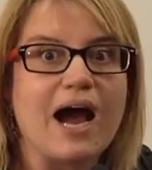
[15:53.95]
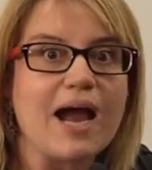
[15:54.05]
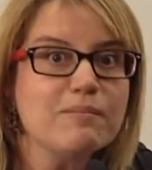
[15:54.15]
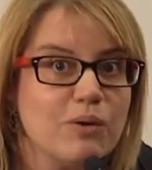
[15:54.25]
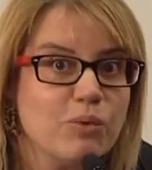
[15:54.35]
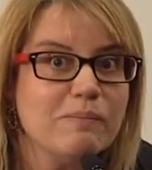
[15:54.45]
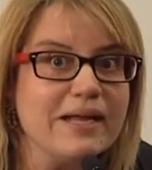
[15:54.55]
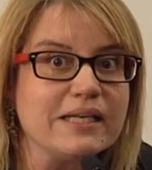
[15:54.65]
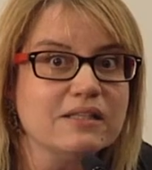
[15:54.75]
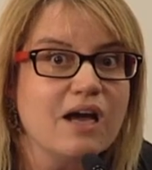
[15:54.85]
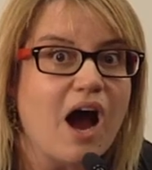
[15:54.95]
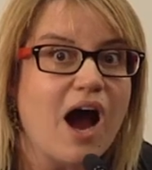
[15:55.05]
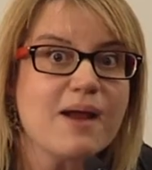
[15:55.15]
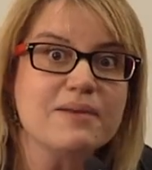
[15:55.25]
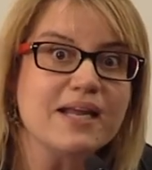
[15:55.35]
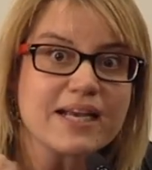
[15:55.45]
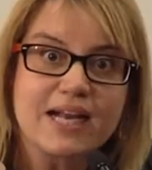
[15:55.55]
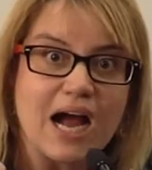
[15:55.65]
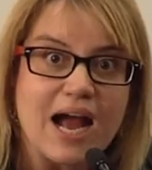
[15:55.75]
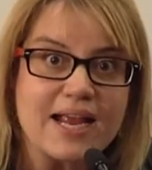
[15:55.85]
I'm a woman. I'm not a
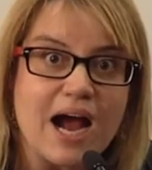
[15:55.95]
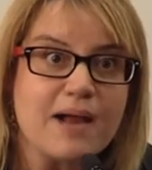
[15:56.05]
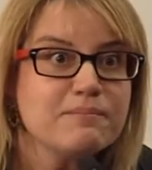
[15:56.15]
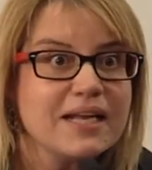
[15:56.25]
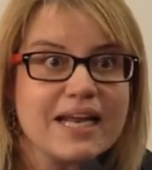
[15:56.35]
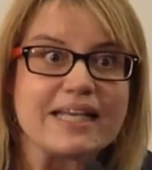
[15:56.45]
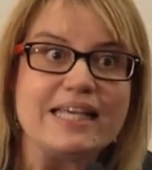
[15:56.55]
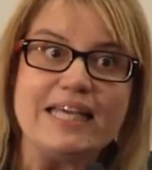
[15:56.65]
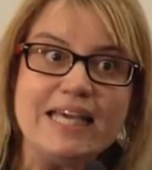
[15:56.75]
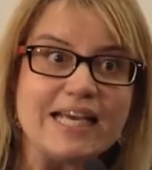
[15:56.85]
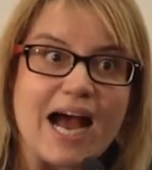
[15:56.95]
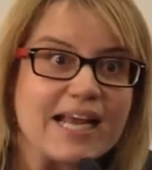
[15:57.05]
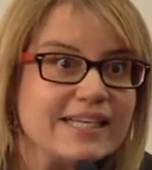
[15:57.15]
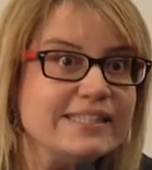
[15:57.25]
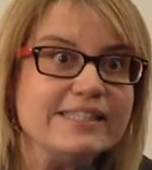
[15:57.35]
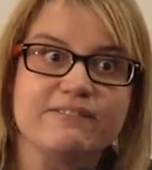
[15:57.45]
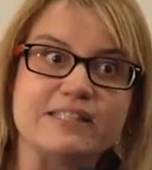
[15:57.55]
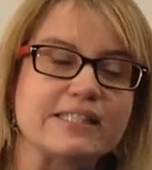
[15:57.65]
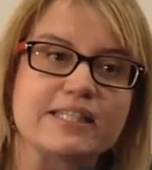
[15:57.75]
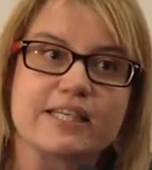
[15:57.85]
guy, I'm not a geek. I didn't live
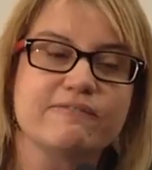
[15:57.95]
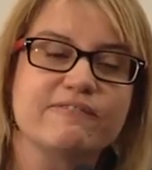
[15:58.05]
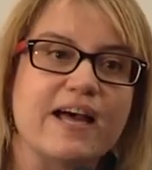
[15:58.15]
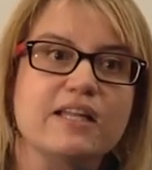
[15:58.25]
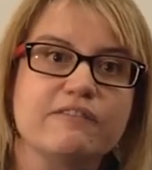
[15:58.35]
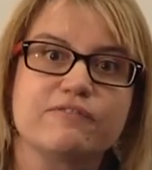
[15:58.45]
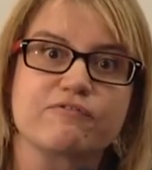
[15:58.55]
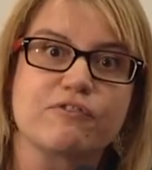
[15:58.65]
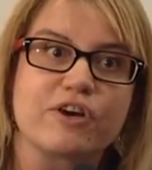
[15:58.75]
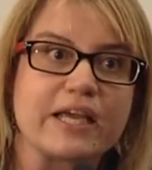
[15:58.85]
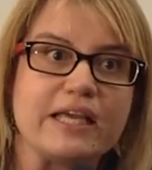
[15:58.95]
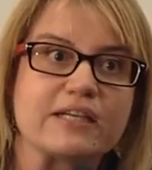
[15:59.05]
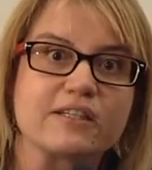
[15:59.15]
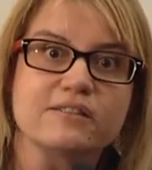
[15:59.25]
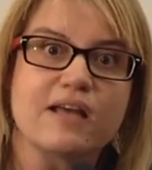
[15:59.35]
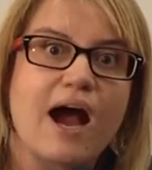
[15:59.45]
in Silicon Valley for 40 years.